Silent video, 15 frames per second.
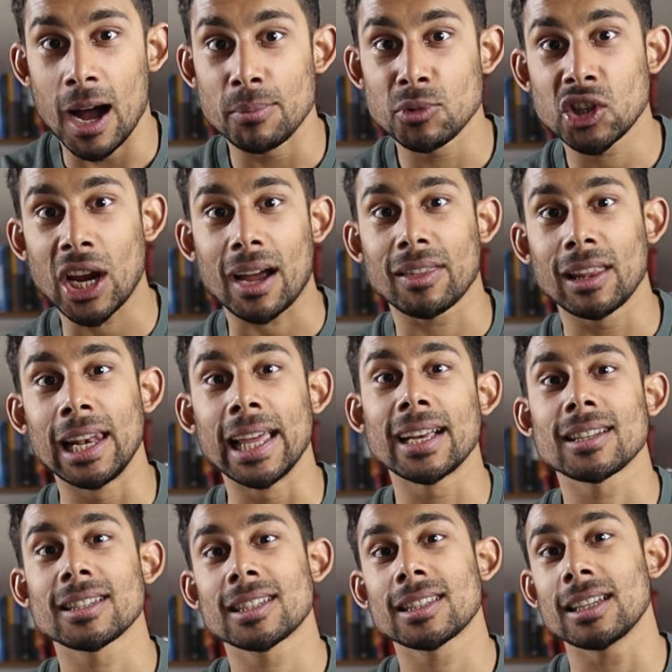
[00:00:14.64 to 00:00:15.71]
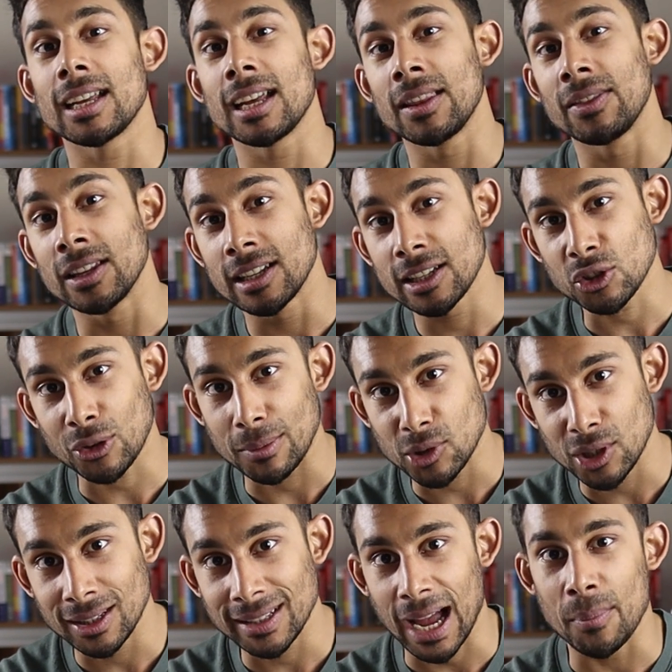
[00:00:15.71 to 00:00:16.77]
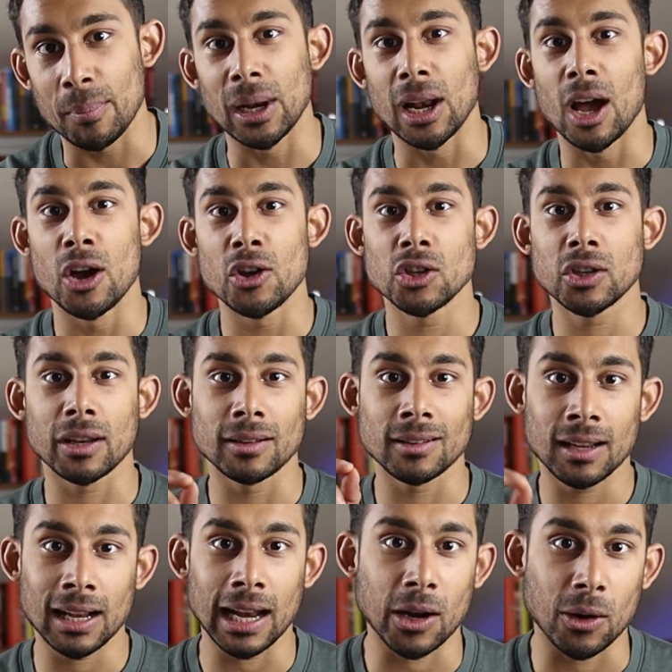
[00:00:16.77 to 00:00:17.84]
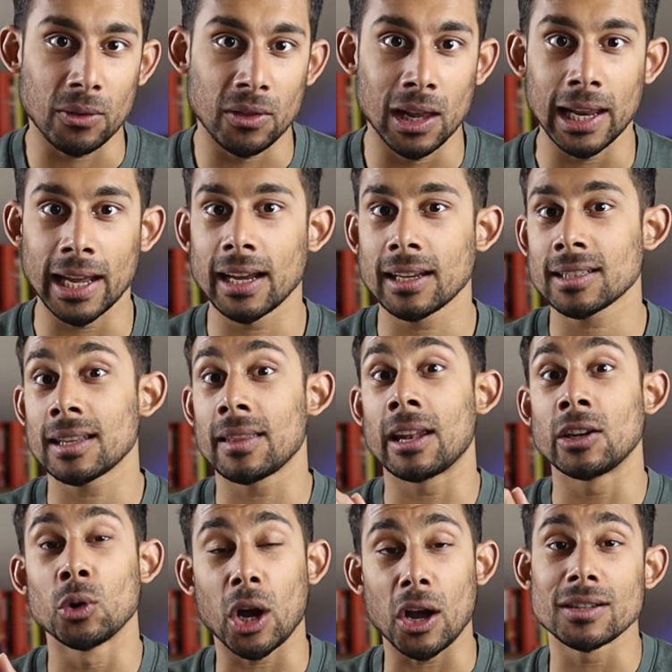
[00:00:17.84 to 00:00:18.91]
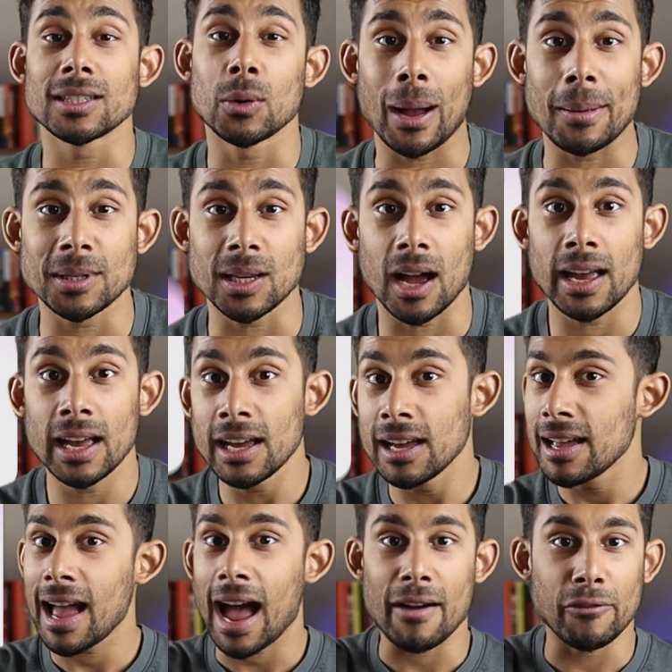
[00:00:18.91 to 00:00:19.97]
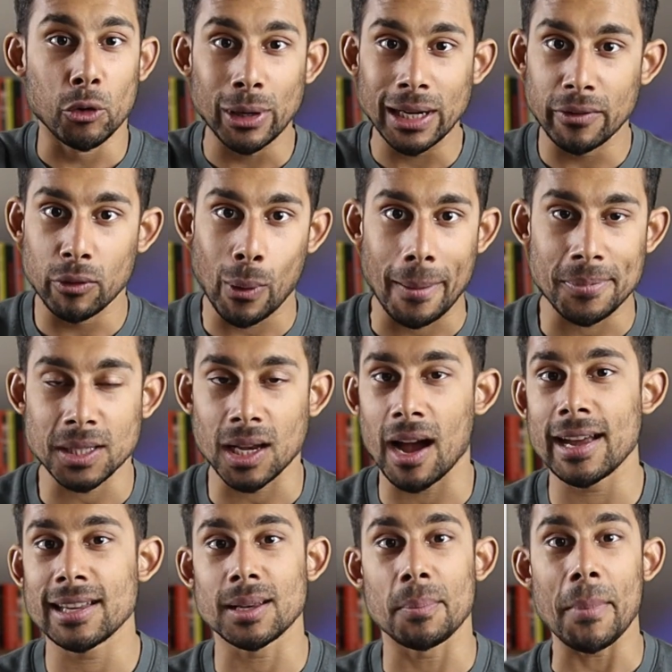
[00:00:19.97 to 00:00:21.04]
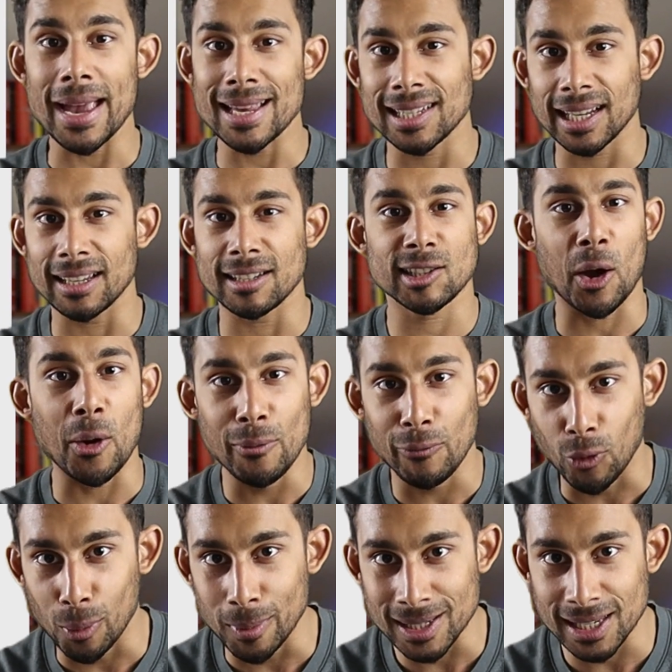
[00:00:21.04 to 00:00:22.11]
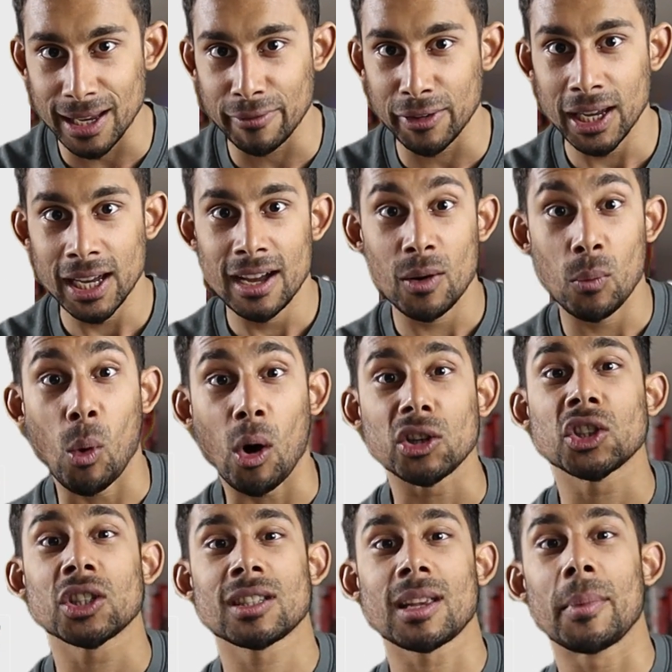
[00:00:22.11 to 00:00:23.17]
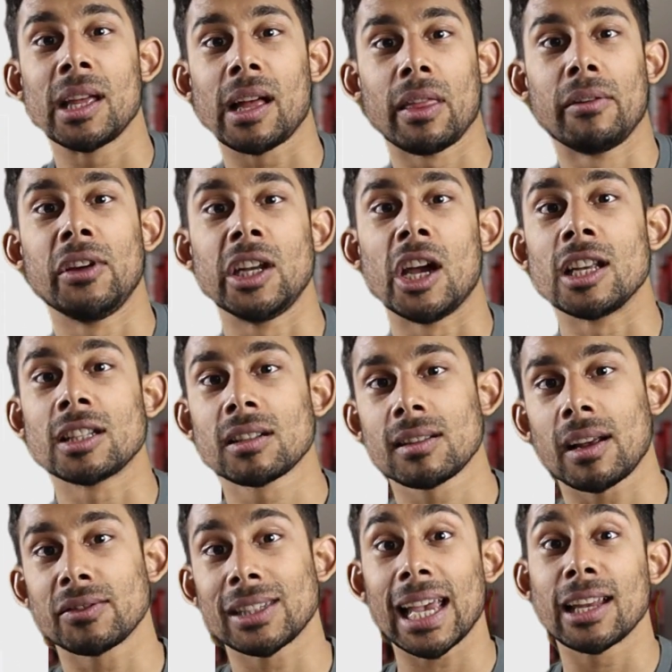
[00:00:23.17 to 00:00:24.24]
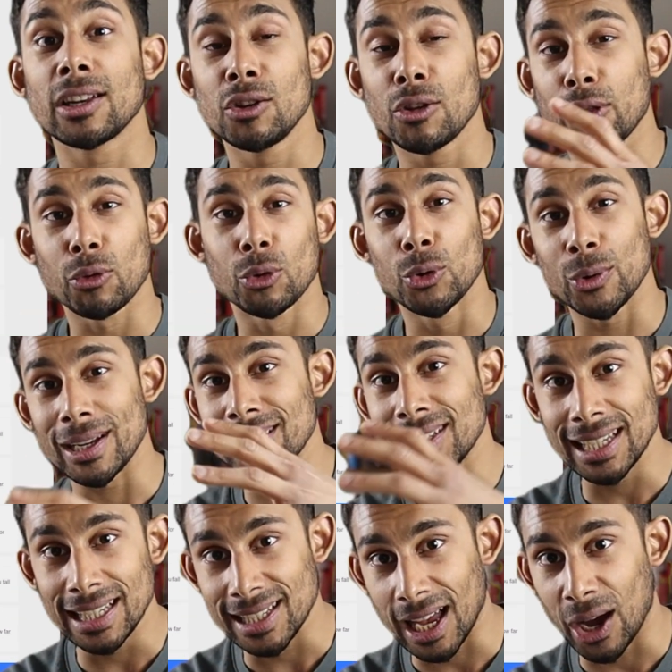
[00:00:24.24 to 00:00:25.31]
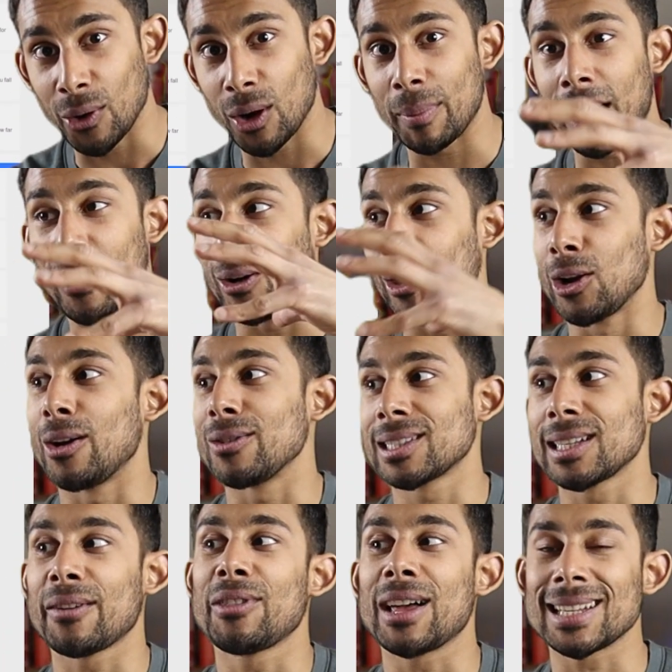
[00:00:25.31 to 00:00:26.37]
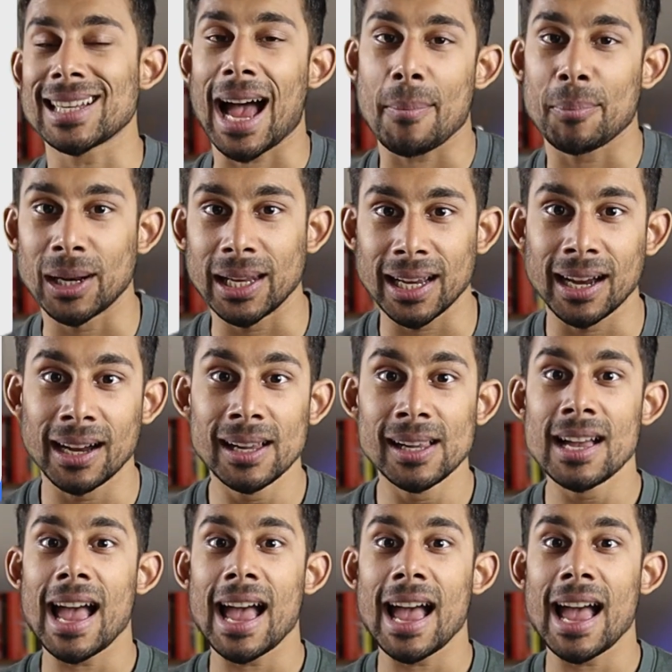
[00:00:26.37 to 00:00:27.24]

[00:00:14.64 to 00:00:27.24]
Um, check the links in the description down below. You can click on the links and then you'll go to the website, have a read of the website. It's amazing, it's so informative. Watch some of the other videos because I've taken you through in detail about a lot of stuff that's happening.